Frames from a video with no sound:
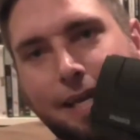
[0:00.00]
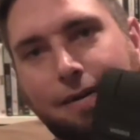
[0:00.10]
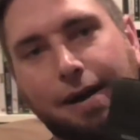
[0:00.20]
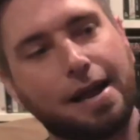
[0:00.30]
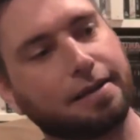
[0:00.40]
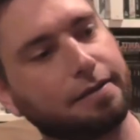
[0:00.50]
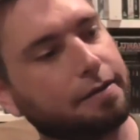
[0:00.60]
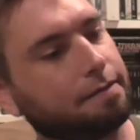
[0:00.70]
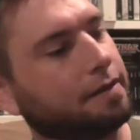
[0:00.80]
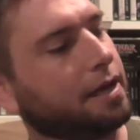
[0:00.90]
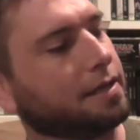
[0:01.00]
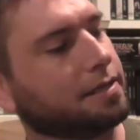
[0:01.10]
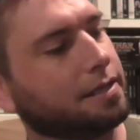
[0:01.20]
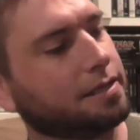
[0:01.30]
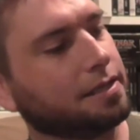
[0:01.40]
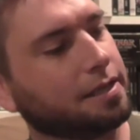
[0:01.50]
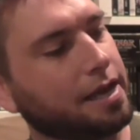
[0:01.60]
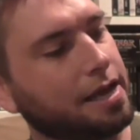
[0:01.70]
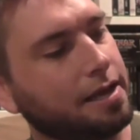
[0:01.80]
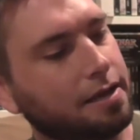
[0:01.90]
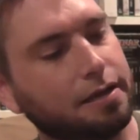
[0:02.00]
Interactive. Yes, this is a